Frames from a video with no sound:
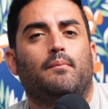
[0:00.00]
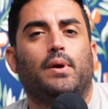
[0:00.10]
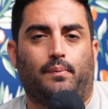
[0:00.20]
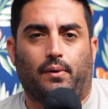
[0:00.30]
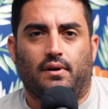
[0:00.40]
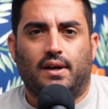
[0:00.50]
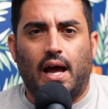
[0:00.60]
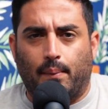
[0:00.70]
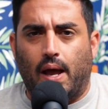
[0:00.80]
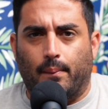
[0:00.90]
People,
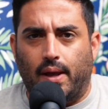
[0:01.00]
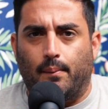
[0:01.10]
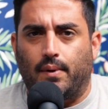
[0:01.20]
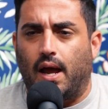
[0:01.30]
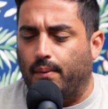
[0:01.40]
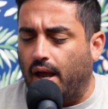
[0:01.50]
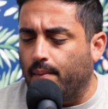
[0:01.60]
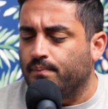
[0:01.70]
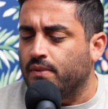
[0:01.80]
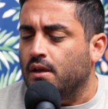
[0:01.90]
come.
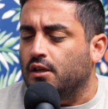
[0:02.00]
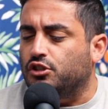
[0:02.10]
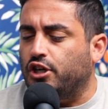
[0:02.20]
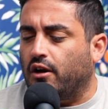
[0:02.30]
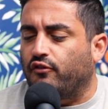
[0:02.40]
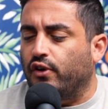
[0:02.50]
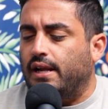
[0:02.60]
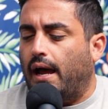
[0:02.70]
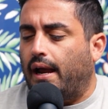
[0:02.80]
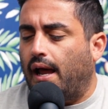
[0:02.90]

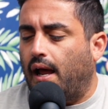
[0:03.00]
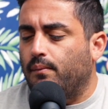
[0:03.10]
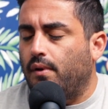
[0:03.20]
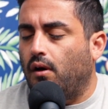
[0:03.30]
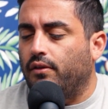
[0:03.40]
jaredfreid.com.